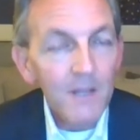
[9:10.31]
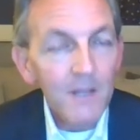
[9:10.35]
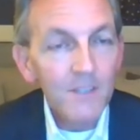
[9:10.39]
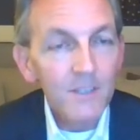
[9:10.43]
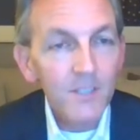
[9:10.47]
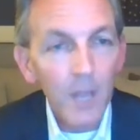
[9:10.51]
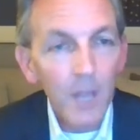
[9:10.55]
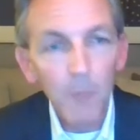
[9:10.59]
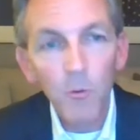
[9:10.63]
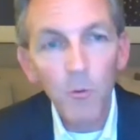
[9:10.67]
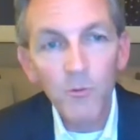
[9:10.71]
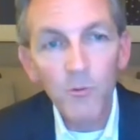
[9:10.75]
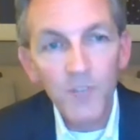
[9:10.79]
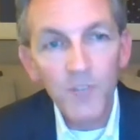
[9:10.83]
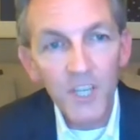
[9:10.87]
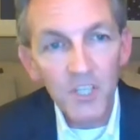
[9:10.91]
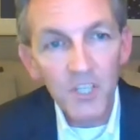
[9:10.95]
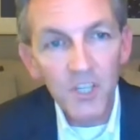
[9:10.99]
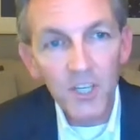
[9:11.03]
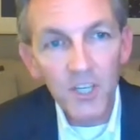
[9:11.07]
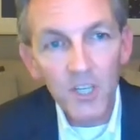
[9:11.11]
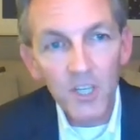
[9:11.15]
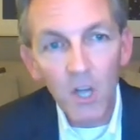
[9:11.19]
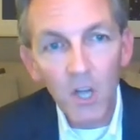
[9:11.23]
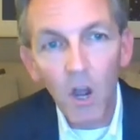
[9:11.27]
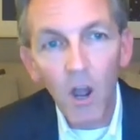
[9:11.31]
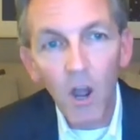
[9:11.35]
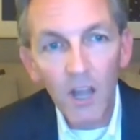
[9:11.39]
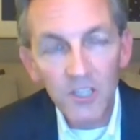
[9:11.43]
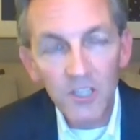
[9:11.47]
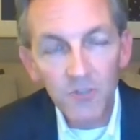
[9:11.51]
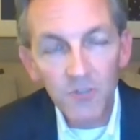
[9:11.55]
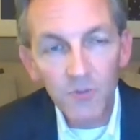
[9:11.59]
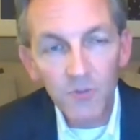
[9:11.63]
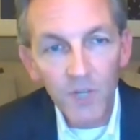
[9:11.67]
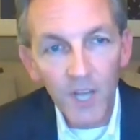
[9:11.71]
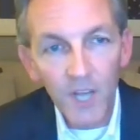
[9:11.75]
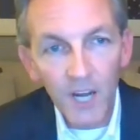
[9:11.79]
Double-digit
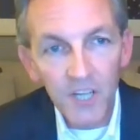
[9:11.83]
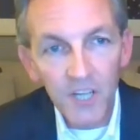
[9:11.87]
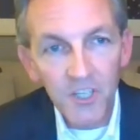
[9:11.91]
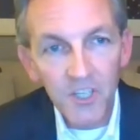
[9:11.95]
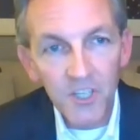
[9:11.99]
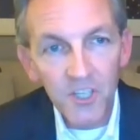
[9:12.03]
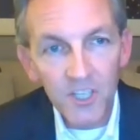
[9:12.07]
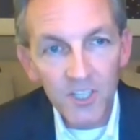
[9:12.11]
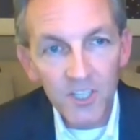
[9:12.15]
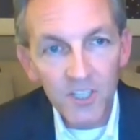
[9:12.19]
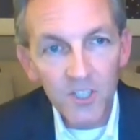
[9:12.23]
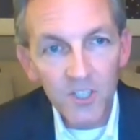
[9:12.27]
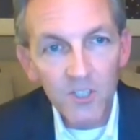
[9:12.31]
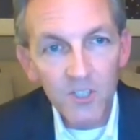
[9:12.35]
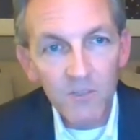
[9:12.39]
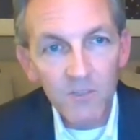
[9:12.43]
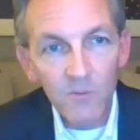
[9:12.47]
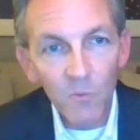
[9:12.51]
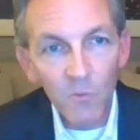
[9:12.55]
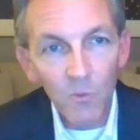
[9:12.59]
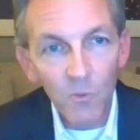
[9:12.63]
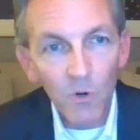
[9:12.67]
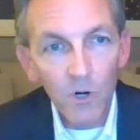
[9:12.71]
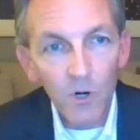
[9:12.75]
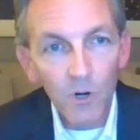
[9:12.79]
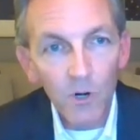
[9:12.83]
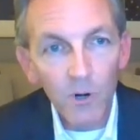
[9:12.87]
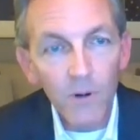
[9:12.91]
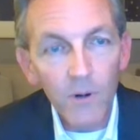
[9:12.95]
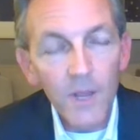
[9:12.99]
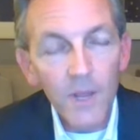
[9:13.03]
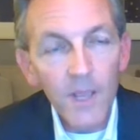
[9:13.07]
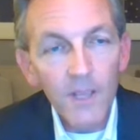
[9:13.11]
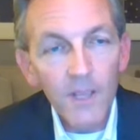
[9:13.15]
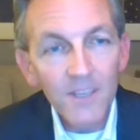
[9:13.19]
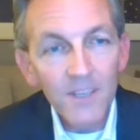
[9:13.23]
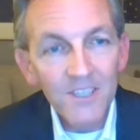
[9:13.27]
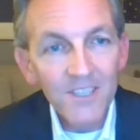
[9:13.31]
cost reductions were
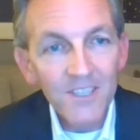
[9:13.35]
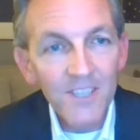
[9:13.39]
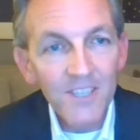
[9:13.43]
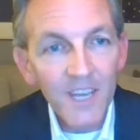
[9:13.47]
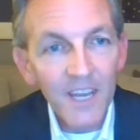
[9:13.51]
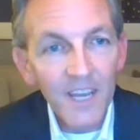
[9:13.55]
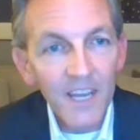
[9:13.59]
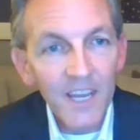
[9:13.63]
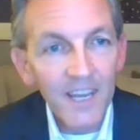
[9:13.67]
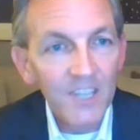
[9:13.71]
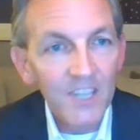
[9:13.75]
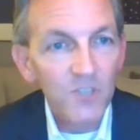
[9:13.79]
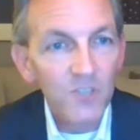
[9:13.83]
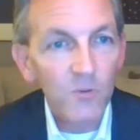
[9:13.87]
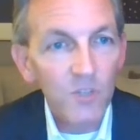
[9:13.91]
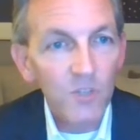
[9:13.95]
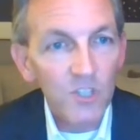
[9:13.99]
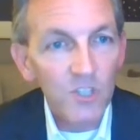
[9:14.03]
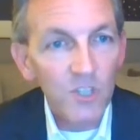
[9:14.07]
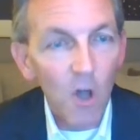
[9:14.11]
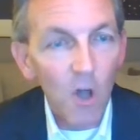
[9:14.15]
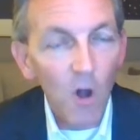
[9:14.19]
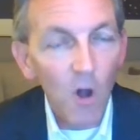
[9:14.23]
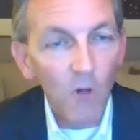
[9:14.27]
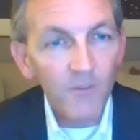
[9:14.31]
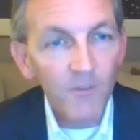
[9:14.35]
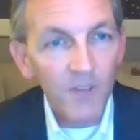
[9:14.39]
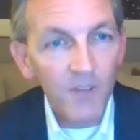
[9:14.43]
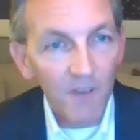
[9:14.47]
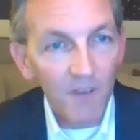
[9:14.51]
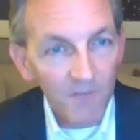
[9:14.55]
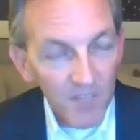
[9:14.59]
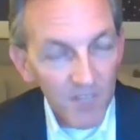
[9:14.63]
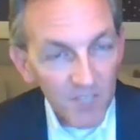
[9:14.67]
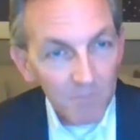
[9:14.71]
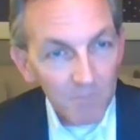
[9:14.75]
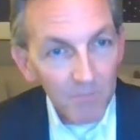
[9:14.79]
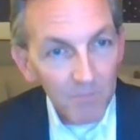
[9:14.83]
seen as a result of
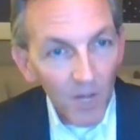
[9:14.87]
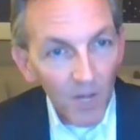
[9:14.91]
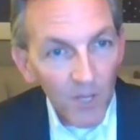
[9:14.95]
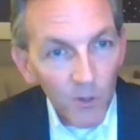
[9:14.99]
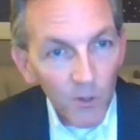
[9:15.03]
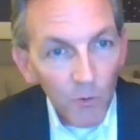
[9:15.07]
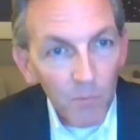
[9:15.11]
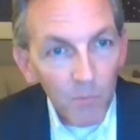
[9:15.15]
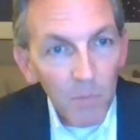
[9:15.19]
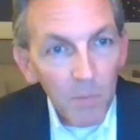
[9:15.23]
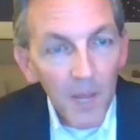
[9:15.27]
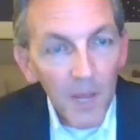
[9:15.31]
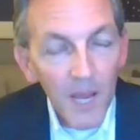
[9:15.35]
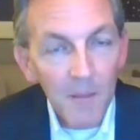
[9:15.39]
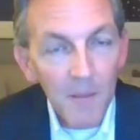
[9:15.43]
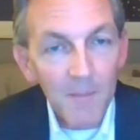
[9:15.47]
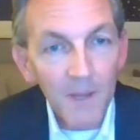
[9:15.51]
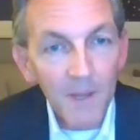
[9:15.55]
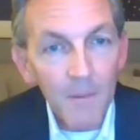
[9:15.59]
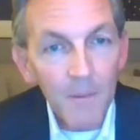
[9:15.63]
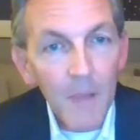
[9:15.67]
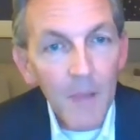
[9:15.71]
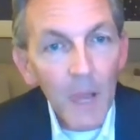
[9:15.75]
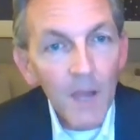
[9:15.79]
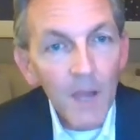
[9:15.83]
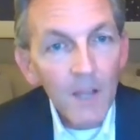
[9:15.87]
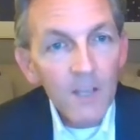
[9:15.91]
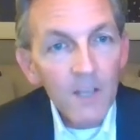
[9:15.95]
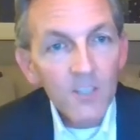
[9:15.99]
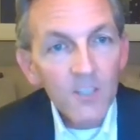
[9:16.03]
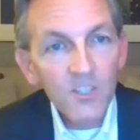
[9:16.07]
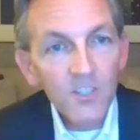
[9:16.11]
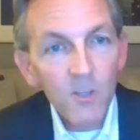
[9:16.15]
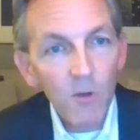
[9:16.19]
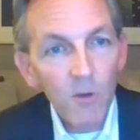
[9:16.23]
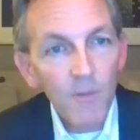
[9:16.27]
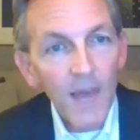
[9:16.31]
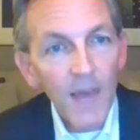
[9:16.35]
this bundled payment.
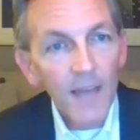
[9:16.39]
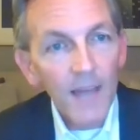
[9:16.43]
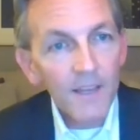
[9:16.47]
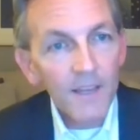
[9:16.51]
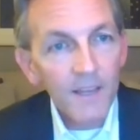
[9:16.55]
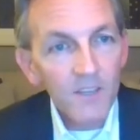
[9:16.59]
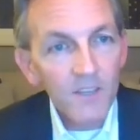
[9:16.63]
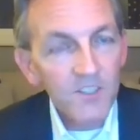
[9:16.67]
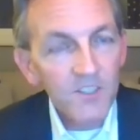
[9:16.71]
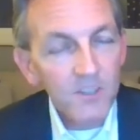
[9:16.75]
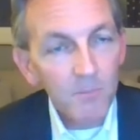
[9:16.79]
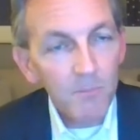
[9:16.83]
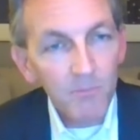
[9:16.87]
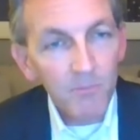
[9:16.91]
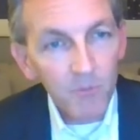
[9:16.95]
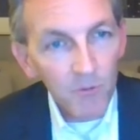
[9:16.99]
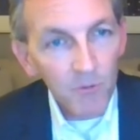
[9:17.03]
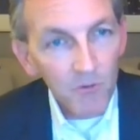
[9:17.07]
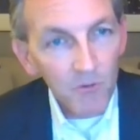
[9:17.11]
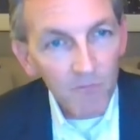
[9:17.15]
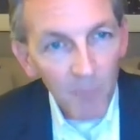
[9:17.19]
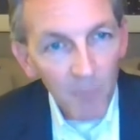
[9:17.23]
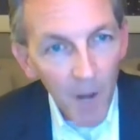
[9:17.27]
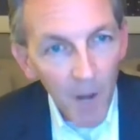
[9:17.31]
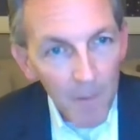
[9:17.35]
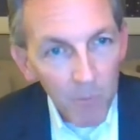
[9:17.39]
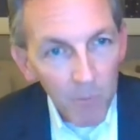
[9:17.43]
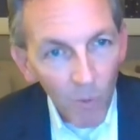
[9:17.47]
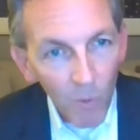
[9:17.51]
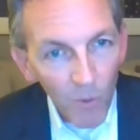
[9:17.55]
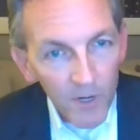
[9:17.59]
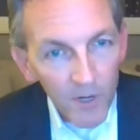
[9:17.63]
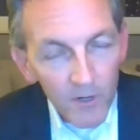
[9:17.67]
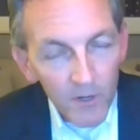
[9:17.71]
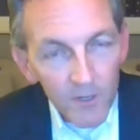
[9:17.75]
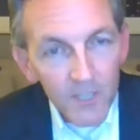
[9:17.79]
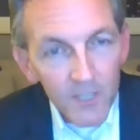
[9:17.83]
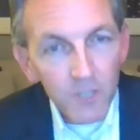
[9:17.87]
So that is to prove my
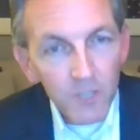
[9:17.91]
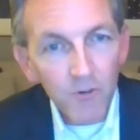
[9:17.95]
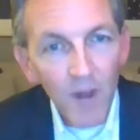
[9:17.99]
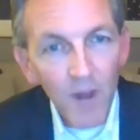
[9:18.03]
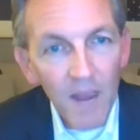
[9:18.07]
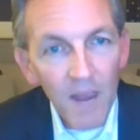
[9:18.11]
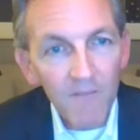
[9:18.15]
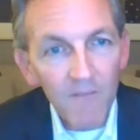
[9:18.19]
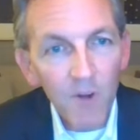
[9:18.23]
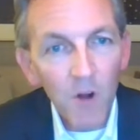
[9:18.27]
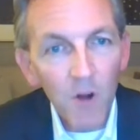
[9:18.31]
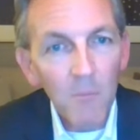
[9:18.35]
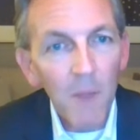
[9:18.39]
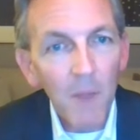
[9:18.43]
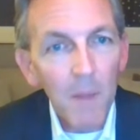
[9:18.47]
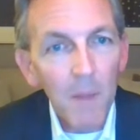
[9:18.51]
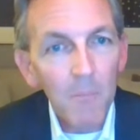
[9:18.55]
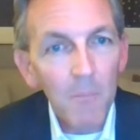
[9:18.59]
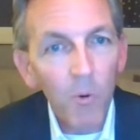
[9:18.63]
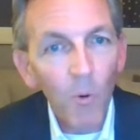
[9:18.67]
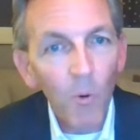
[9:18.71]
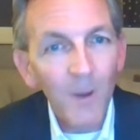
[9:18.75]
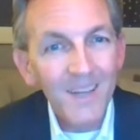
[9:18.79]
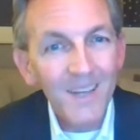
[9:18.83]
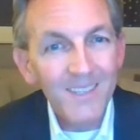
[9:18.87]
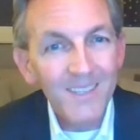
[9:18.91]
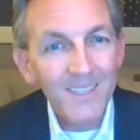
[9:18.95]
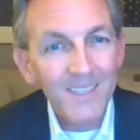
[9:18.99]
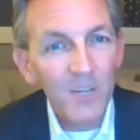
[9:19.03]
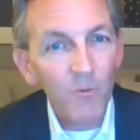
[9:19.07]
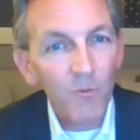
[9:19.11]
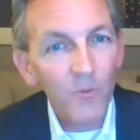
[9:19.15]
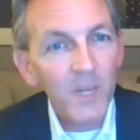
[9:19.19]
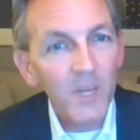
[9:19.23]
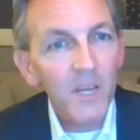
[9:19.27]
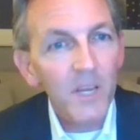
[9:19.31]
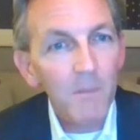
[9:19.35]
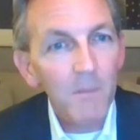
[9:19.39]
point, or to drive home my point, is that
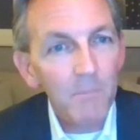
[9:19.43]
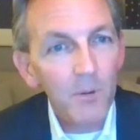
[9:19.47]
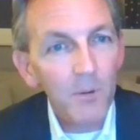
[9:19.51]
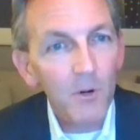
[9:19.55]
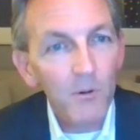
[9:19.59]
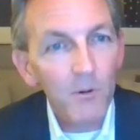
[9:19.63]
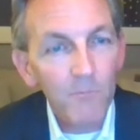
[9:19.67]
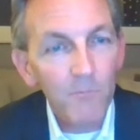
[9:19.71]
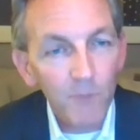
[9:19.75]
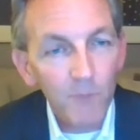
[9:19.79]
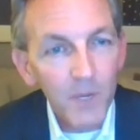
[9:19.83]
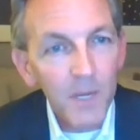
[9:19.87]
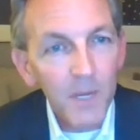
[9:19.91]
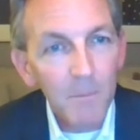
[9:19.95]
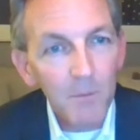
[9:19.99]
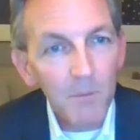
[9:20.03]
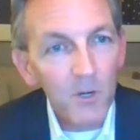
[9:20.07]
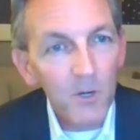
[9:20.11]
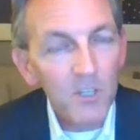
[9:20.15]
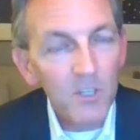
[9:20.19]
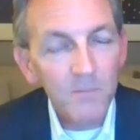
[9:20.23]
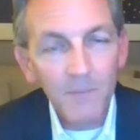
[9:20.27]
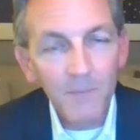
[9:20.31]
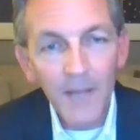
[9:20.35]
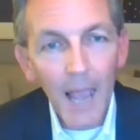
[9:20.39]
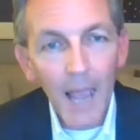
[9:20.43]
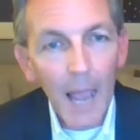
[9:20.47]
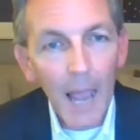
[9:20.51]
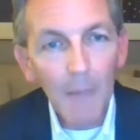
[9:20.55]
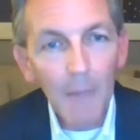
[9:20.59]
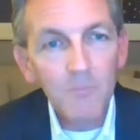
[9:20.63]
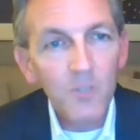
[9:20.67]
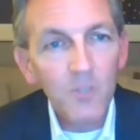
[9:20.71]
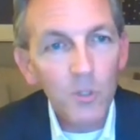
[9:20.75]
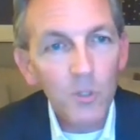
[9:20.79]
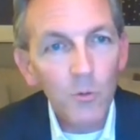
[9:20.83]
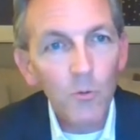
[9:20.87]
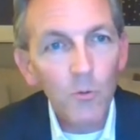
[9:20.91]
reimbursement
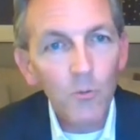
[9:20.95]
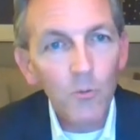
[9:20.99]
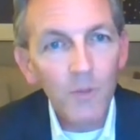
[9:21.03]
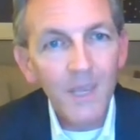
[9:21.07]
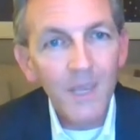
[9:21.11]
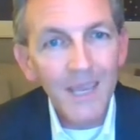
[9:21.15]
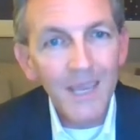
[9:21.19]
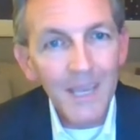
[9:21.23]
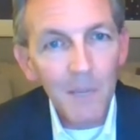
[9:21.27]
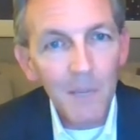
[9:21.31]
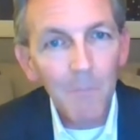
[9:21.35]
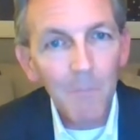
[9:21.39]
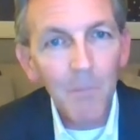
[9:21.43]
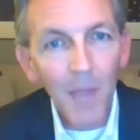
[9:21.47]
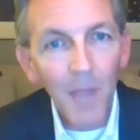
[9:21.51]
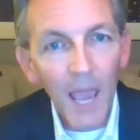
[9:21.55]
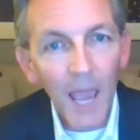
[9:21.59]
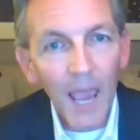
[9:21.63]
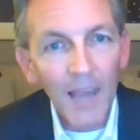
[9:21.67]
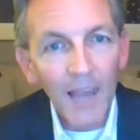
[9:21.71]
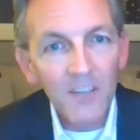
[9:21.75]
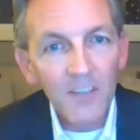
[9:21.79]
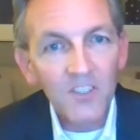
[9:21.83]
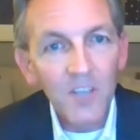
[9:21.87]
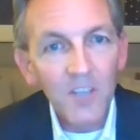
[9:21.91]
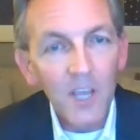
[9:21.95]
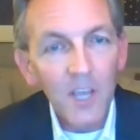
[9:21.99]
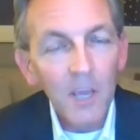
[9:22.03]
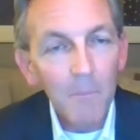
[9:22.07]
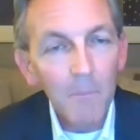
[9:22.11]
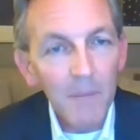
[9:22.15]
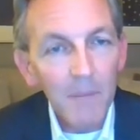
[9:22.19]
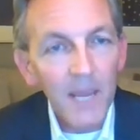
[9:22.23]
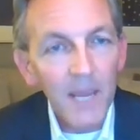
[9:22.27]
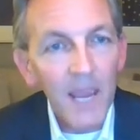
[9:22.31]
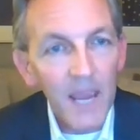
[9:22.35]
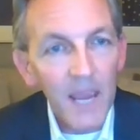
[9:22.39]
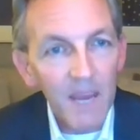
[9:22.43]
absolutely impacts
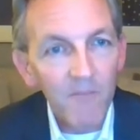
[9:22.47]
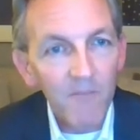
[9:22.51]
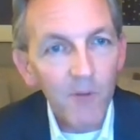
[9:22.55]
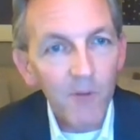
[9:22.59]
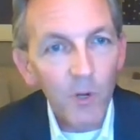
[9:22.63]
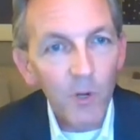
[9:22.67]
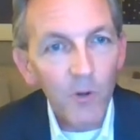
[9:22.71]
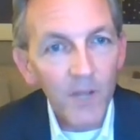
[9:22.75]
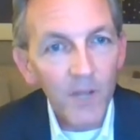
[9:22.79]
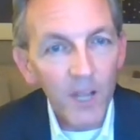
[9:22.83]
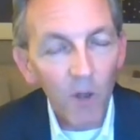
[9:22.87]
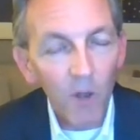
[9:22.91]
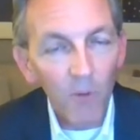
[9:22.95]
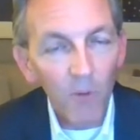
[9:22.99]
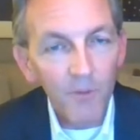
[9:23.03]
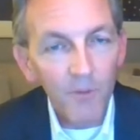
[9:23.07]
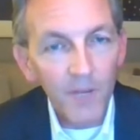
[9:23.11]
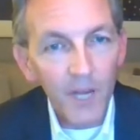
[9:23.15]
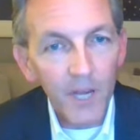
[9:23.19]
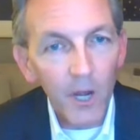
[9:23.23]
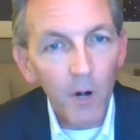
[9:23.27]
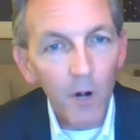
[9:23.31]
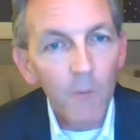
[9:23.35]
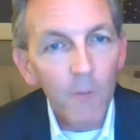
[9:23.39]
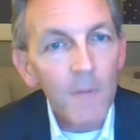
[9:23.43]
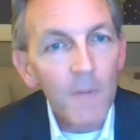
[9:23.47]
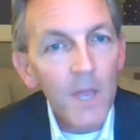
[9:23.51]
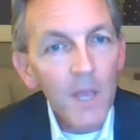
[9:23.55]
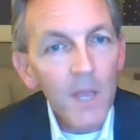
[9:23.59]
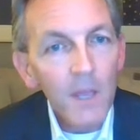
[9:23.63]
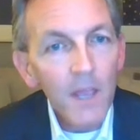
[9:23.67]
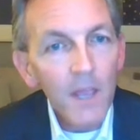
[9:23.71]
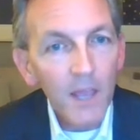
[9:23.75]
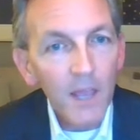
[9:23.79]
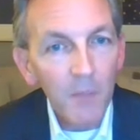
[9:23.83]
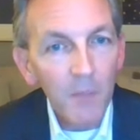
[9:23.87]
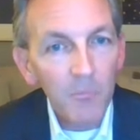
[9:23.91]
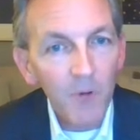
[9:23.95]
behavior in healthcare
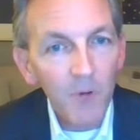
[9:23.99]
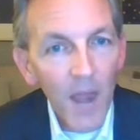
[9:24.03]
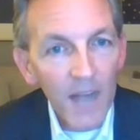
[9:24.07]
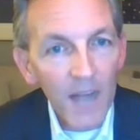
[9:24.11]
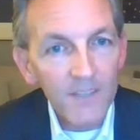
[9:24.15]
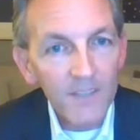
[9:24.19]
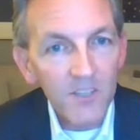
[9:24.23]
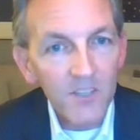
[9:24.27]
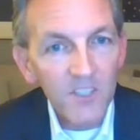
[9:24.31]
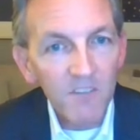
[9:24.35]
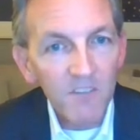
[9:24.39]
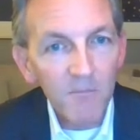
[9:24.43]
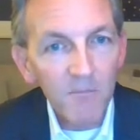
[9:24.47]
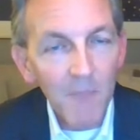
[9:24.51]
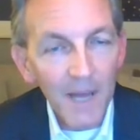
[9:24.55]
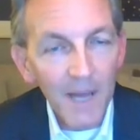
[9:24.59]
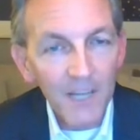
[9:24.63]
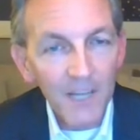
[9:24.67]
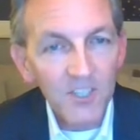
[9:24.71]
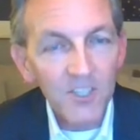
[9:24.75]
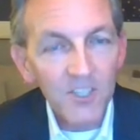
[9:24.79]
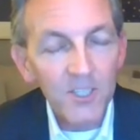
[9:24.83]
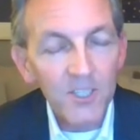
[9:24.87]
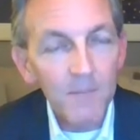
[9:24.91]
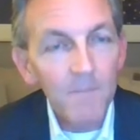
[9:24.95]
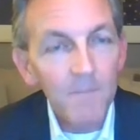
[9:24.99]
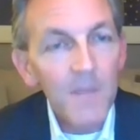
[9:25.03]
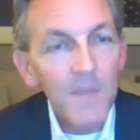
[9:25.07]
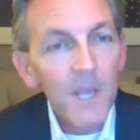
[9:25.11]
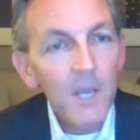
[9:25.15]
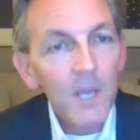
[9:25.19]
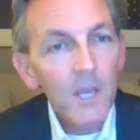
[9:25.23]
and the practice of medicine.